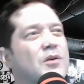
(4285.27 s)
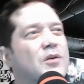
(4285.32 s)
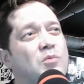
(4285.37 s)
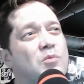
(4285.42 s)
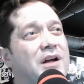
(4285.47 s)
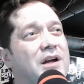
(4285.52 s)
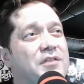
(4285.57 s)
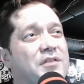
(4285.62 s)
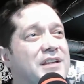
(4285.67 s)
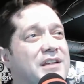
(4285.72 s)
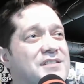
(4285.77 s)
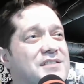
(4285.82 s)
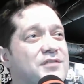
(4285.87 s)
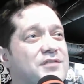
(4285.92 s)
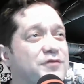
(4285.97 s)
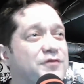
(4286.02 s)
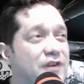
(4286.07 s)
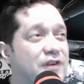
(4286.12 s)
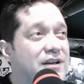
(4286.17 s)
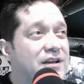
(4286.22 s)
Well,
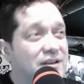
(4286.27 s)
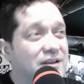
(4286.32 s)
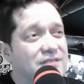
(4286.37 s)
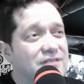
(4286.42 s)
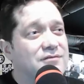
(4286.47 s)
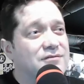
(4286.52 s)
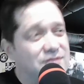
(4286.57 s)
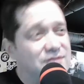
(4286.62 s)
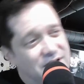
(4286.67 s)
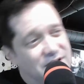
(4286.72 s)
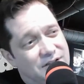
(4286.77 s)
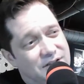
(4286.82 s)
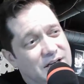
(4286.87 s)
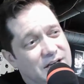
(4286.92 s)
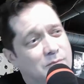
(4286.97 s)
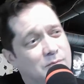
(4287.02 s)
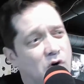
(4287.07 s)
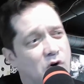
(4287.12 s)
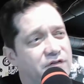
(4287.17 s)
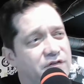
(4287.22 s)
that's fucking. You
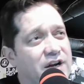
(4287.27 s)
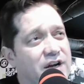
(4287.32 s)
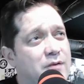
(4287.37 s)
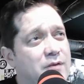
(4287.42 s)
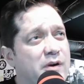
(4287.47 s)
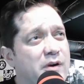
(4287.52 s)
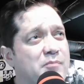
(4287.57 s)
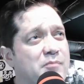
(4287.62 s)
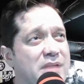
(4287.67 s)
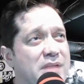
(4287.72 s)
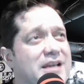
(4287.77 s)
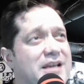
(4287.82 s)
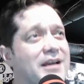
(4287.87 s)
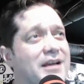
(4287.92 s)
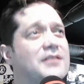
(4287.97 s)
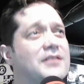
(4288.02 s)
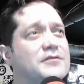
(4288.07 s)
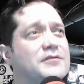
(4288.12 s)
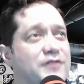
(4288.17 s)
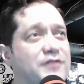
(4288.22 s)
need more vitamin B.
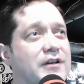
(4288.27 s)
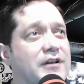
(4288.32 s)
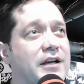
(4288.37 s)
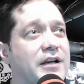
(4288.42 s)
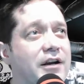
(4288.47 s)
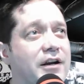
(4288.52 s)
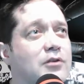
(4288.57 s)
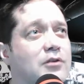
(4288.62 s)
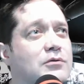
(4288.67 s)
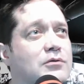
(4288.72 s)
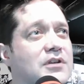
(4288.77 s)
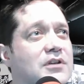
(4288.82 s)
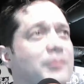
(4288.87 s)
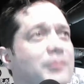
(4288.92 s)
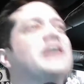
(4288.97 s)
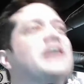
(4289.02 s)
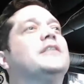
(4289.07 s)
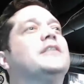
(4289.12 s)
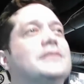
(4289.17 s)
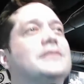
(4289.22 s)
I don't fucking know. Come
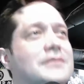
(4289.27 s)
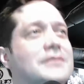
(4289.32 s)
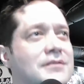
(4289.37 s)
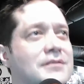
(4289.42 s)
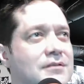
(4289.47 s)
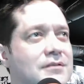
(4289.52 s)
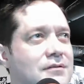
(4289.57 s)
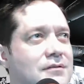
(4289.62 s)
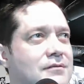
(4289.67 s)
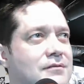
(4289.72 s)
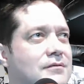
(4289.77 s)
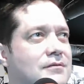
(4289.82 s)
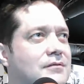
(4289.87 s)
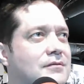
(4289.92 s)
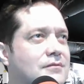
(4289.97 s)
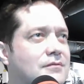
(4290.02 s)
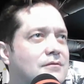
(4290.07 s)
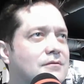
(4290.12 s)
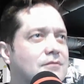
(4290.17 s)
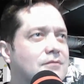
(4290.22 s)
on.
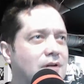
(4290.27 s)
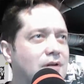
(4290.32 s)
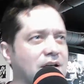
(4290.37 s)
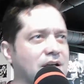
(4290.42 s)
Right?